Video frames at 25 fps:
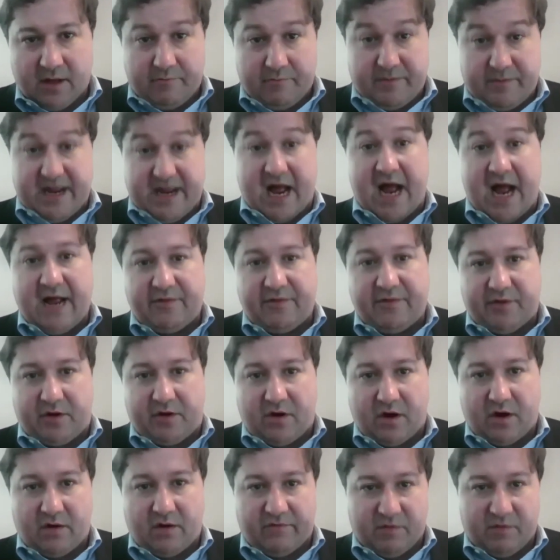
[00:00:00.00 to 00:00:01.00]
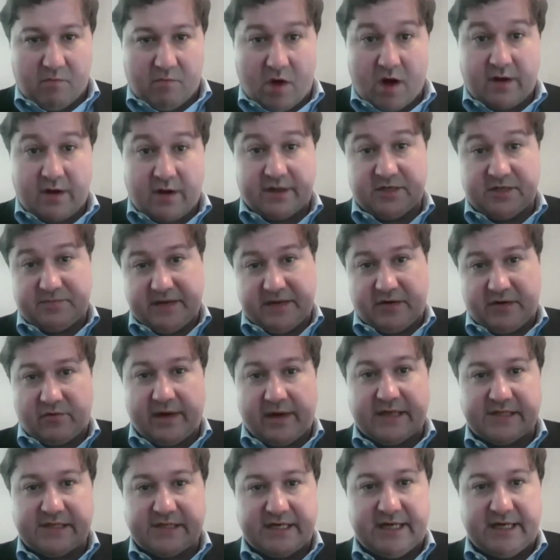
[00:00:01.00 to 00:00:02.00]
behind the curve. The market has been
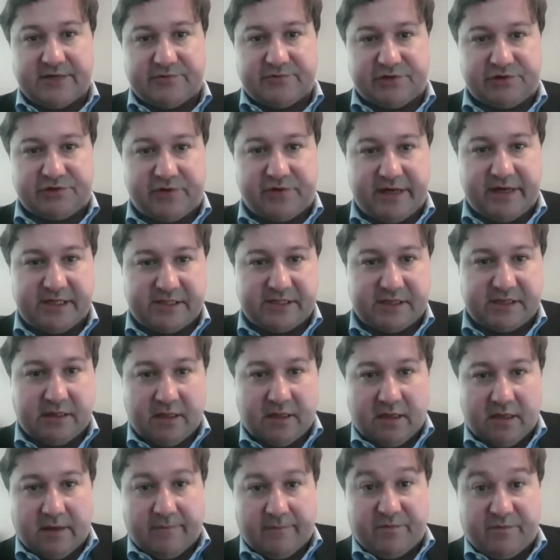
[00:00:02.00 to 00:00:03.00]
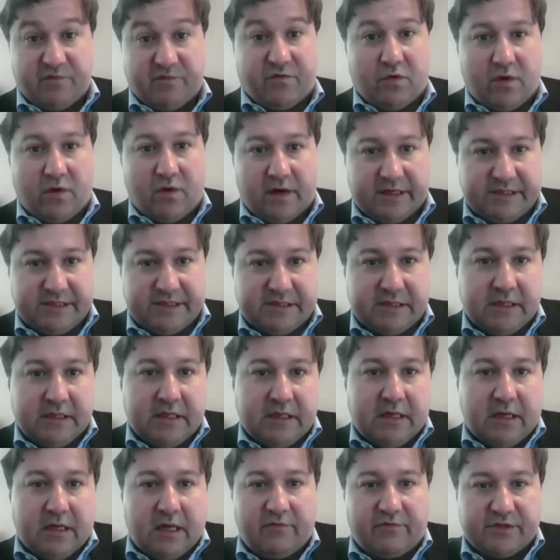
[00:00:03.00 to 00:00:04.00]
raising interest rates for us
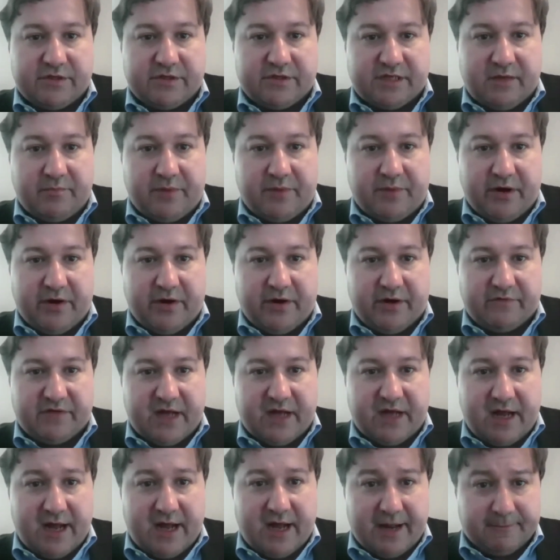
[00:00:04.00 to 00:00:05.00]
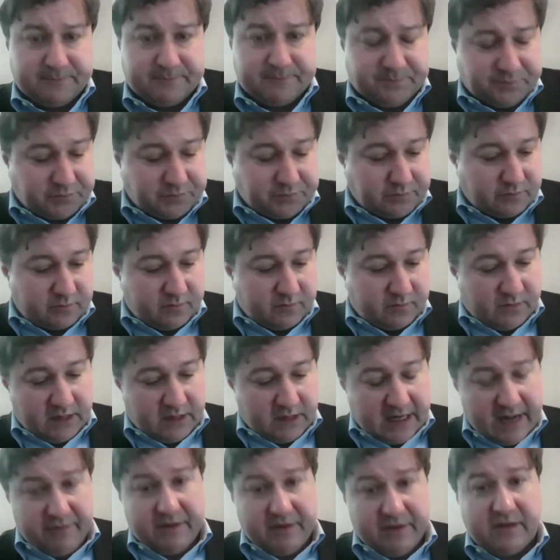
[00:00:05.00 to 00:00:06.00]
for some period of time.
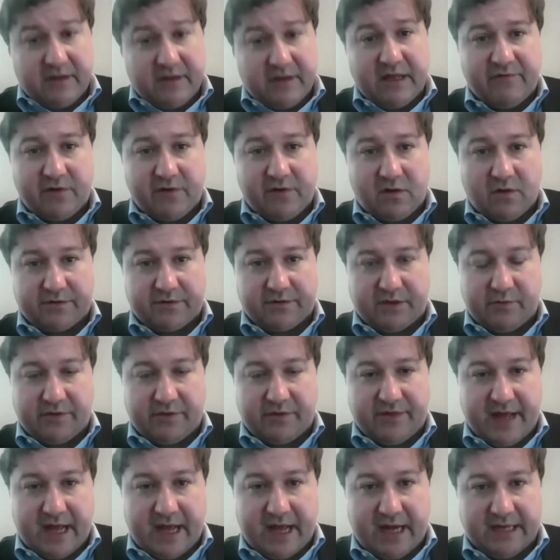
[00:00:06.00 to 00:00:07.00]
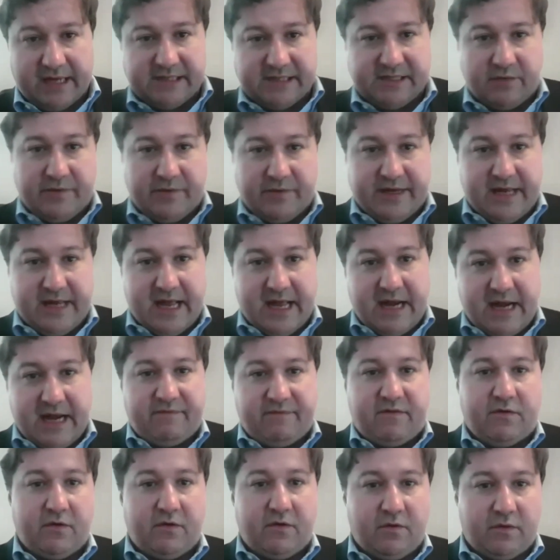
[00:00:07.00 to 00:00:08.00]
And the difficulty with that is that we get
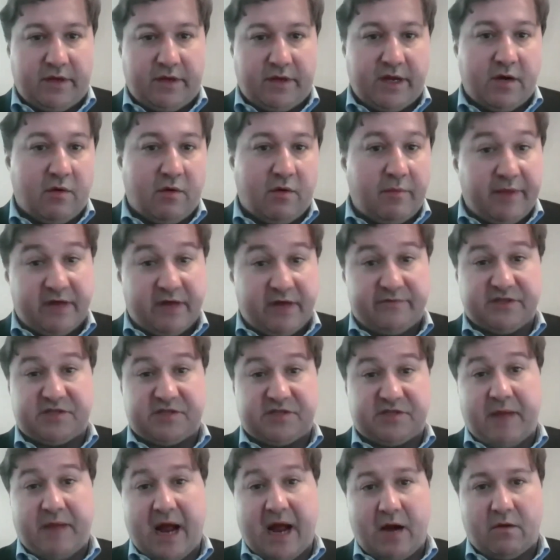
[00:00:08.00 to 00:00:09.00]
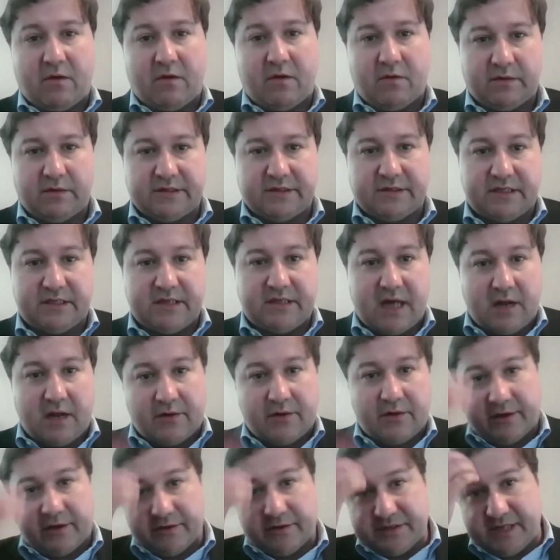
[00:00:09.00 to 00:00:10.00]
into, a bit of a spiral as the
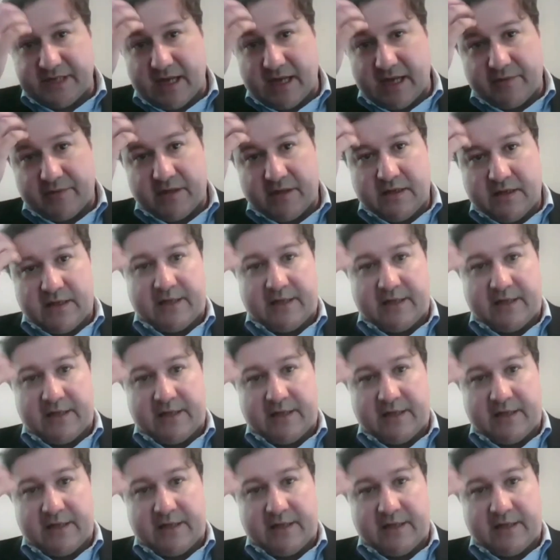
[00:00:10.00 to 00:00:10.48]
dollar goes up.